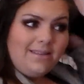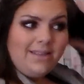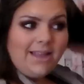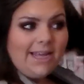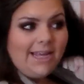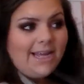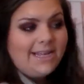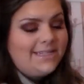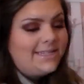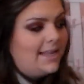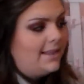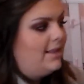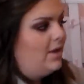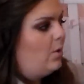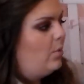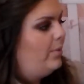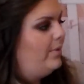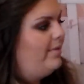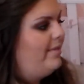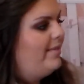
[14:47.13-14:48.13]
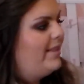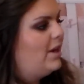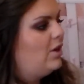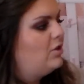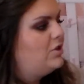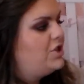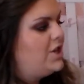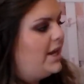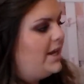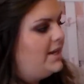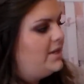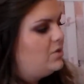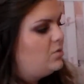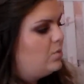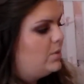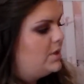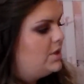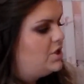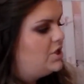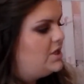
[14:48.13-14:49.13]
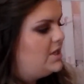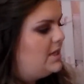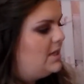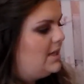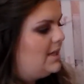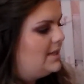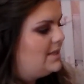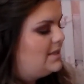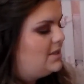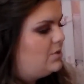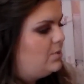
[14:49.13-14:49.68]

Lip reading: like I said, the only thing that'll change once she gets